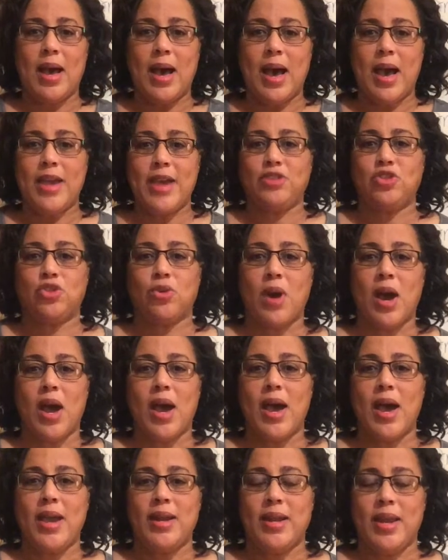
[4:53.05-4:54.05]
I
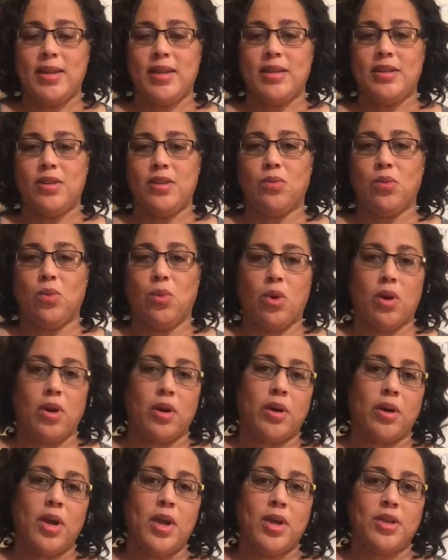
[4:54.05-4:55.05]
tried and it didn't
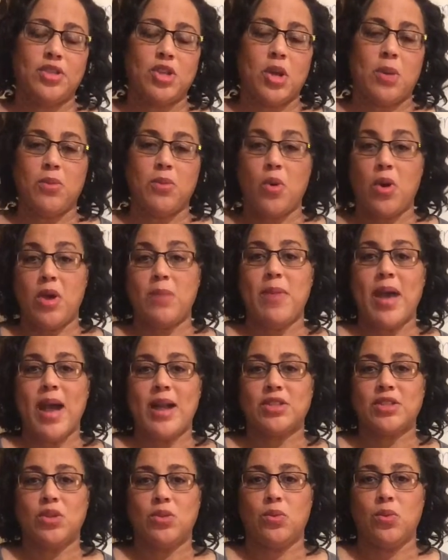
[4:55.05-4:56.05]
work, so I'm going
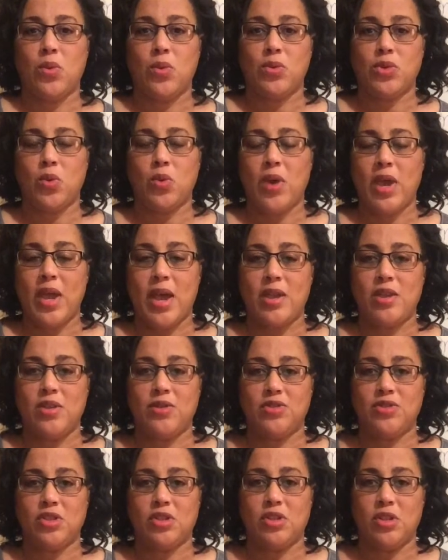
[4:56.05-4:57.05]
back to the way I
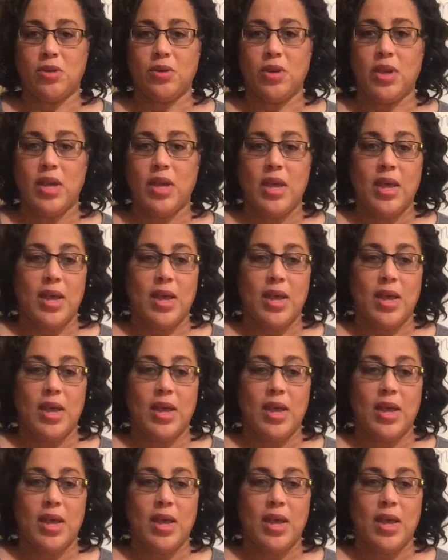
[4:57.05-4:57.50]
used to do it.